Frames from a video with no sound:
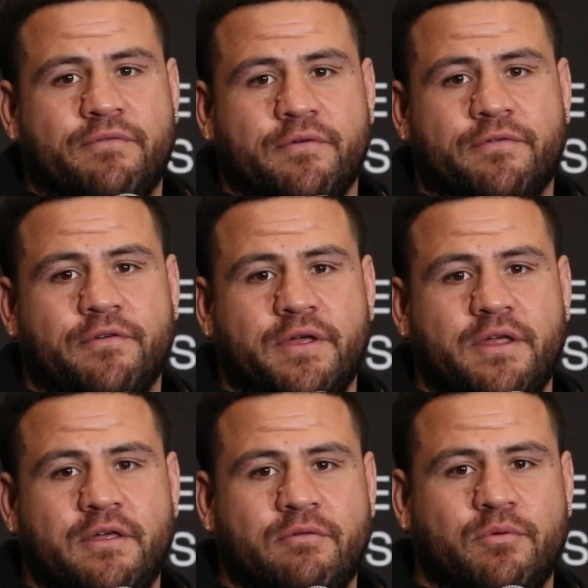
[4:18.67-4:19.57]
for 3
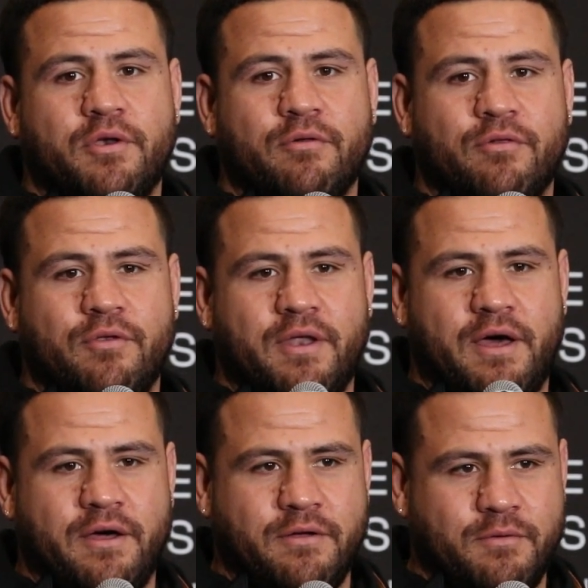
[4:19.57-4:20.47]
years when I was on
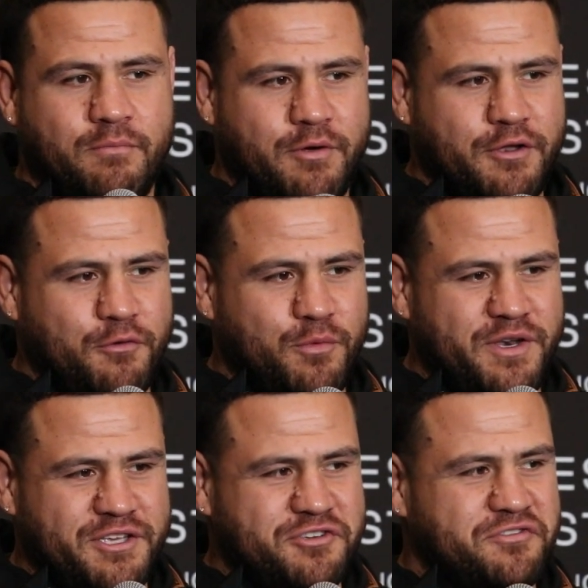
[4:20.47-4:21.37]
my little
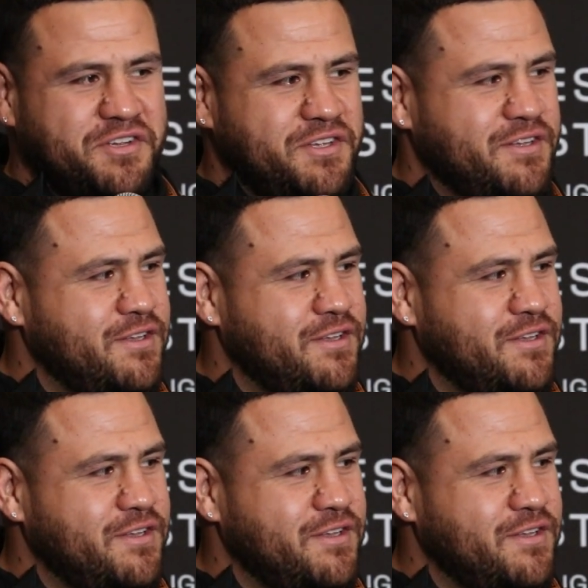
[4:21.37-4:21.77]
winning streak.